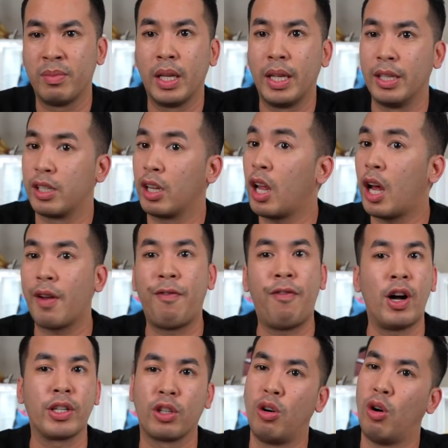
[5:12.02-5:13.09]
There's a lot of
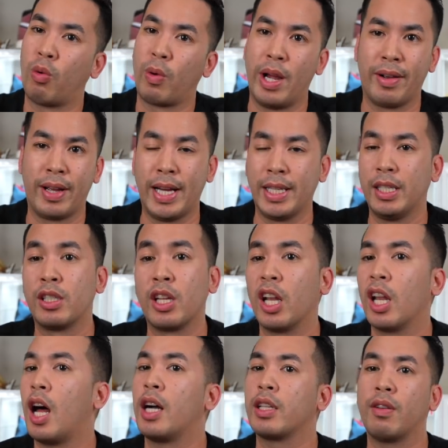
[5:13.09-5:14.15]
fault to go around, guys. There's a
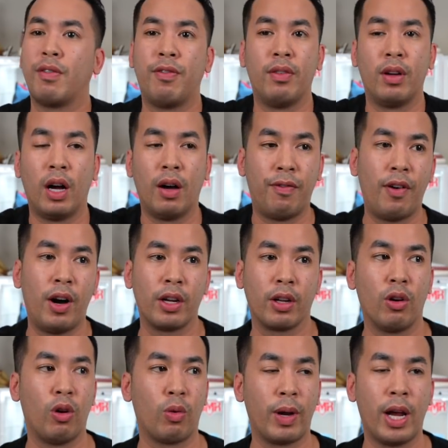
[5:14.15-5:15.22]
lot of, fault to
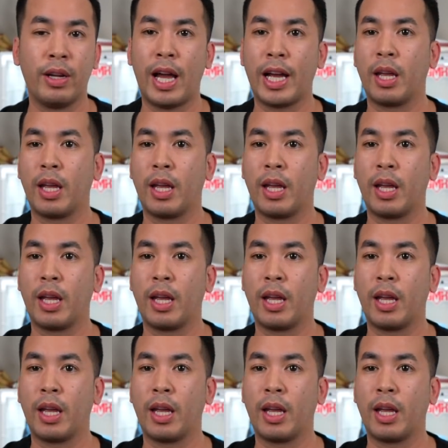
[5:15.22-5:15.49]
go around.